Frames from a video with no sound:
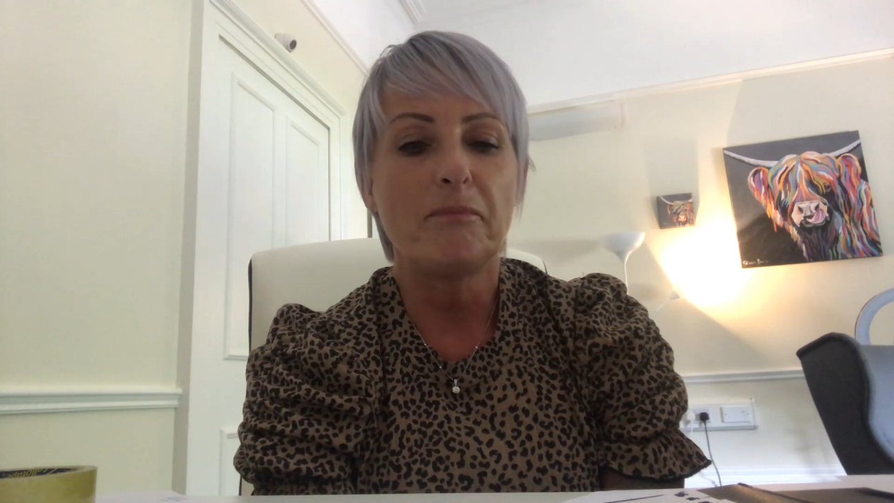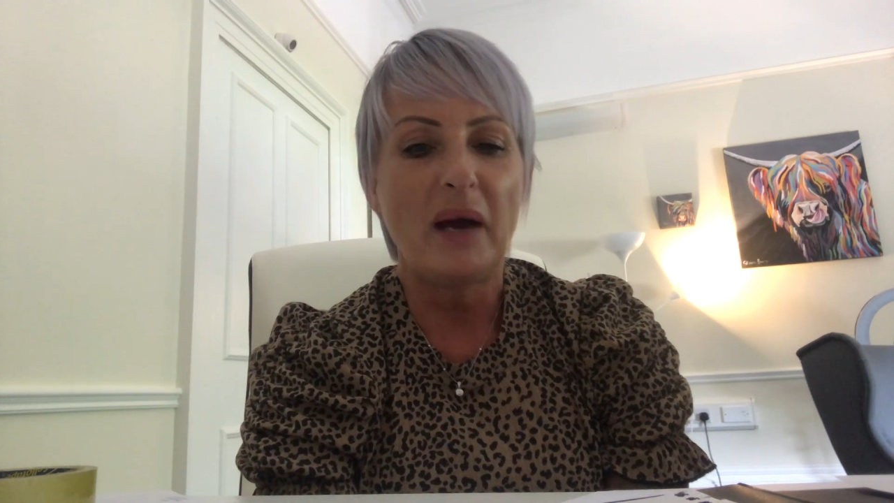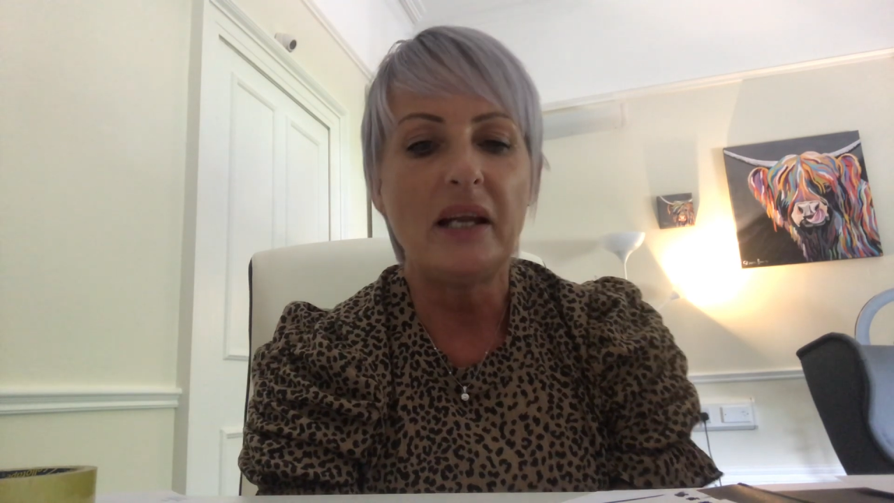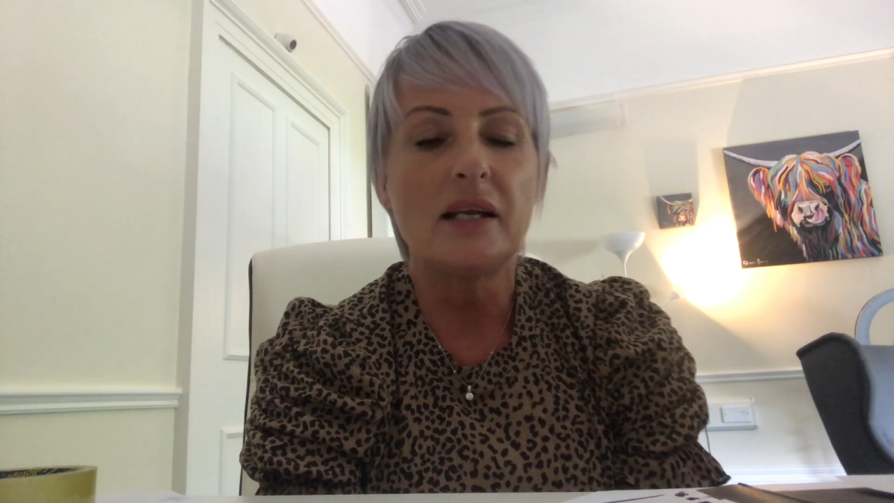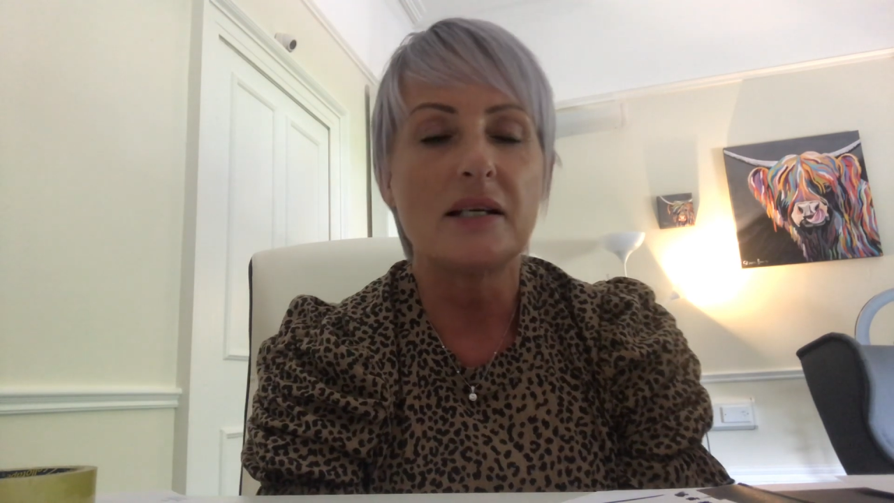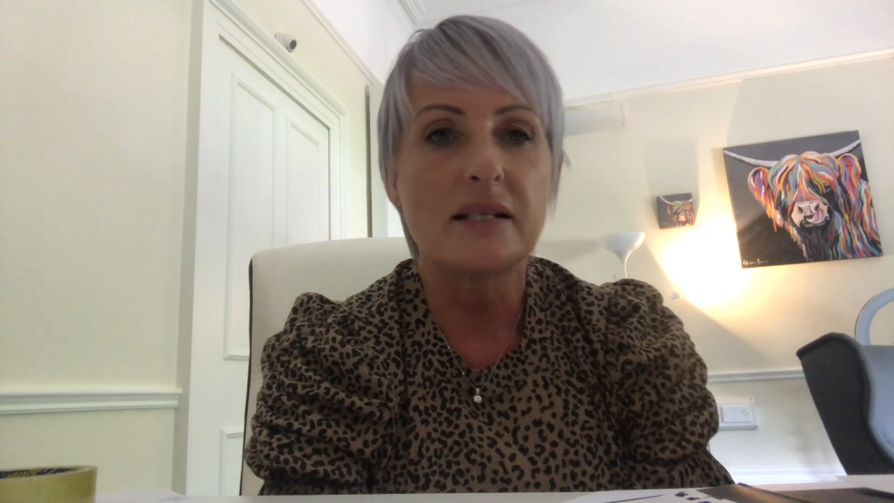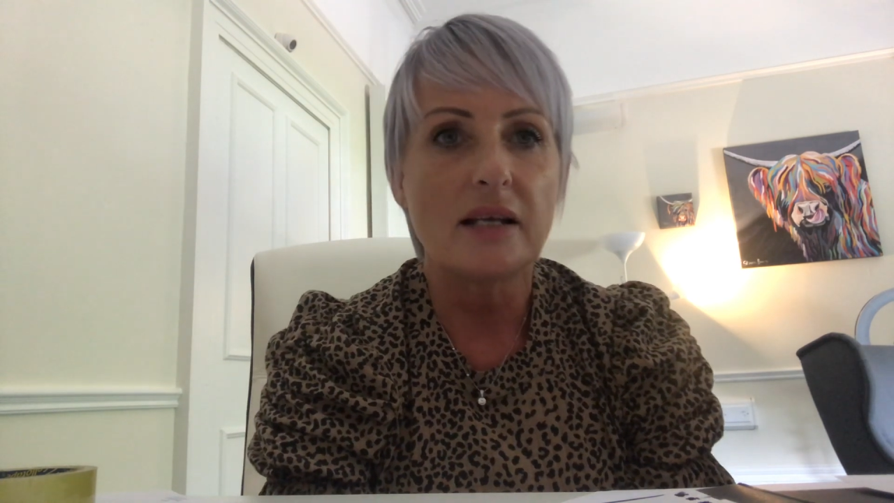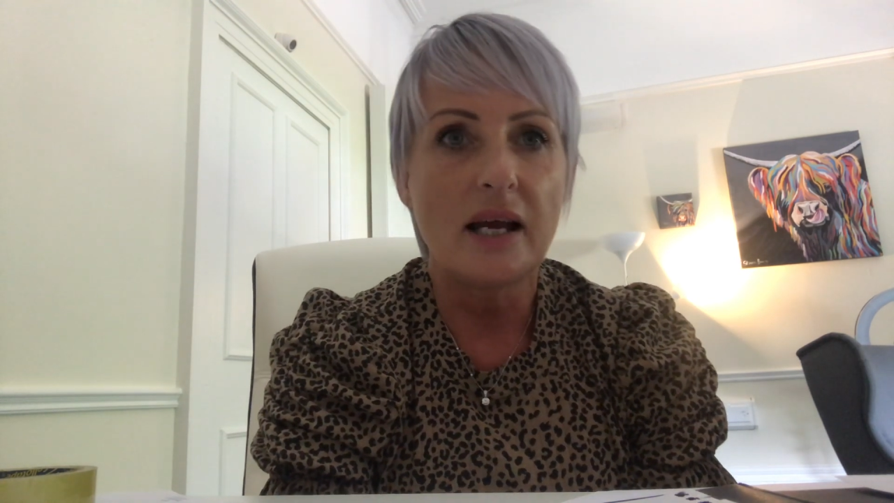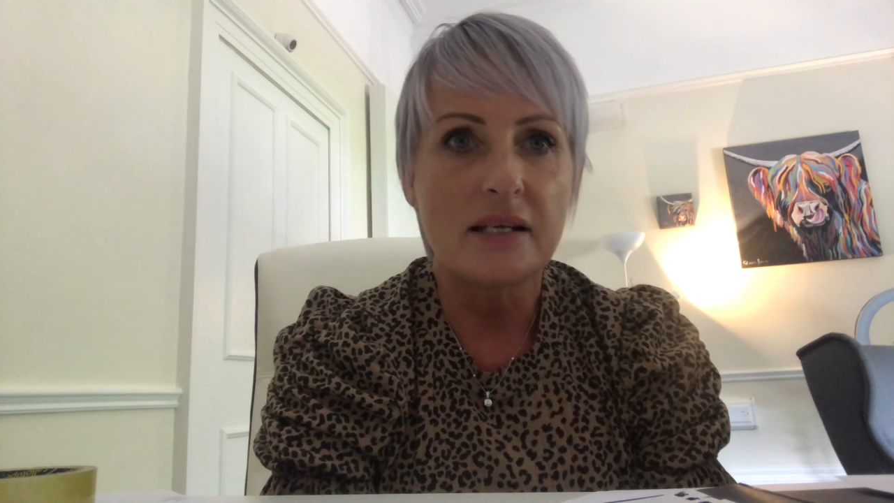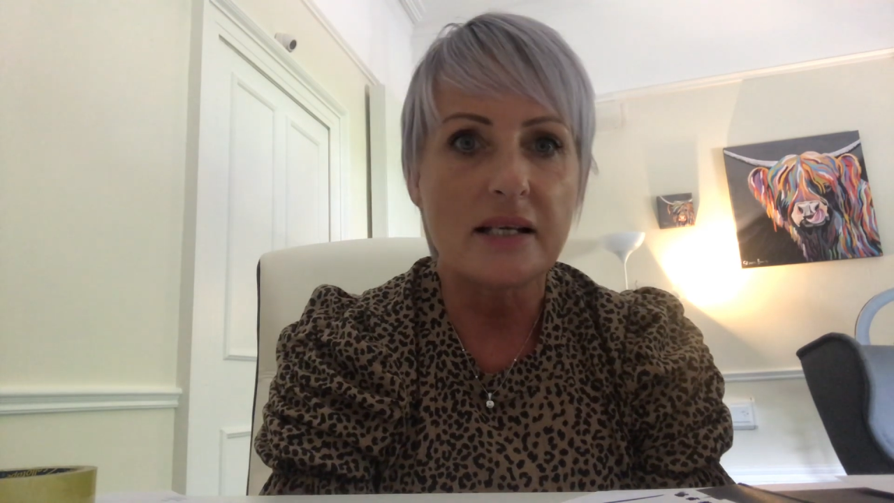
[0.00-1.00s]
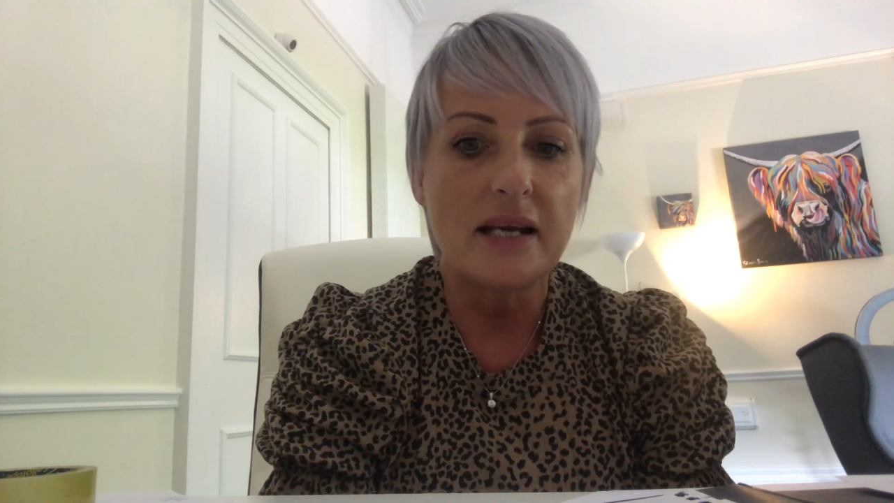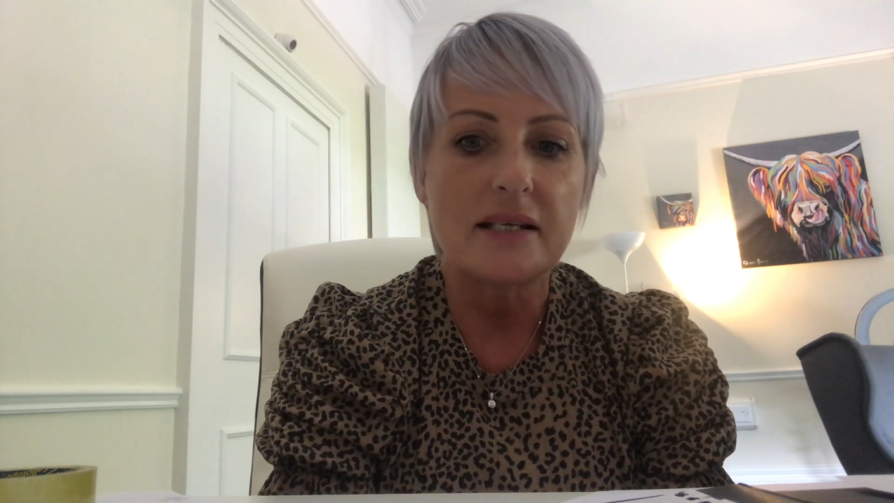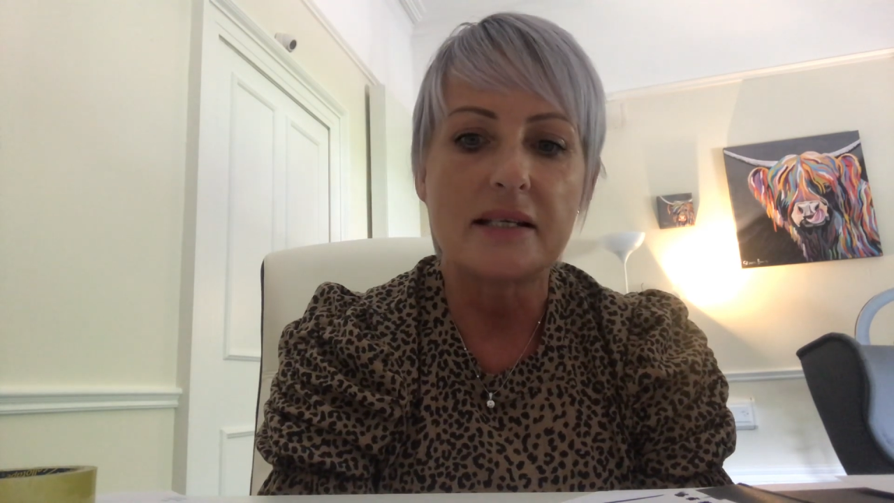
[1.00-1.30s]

panic and anxiety